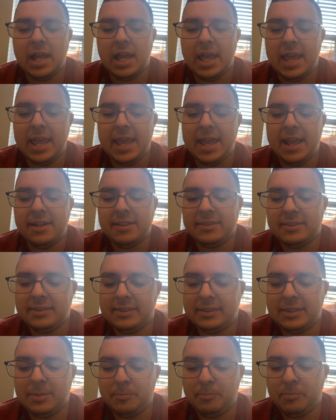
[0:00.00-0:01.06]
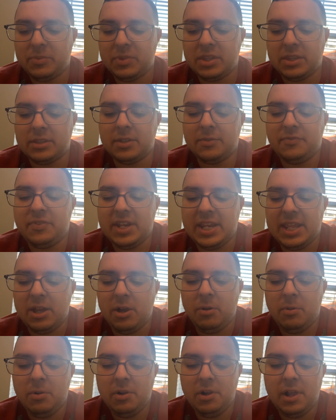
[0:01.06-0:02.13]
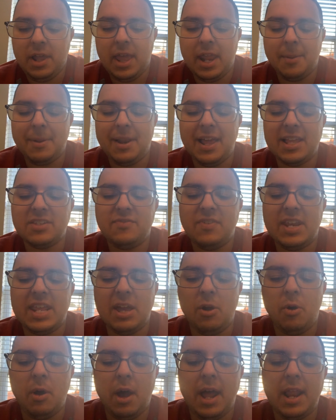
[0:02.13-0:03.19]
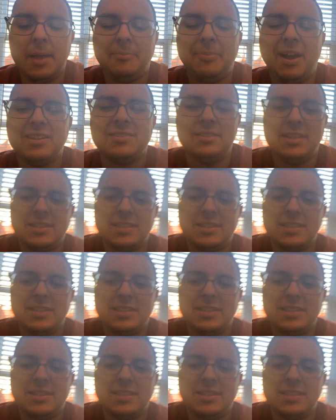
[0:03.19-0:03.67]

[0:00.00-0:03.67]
And the video, and in my last video, I unboxed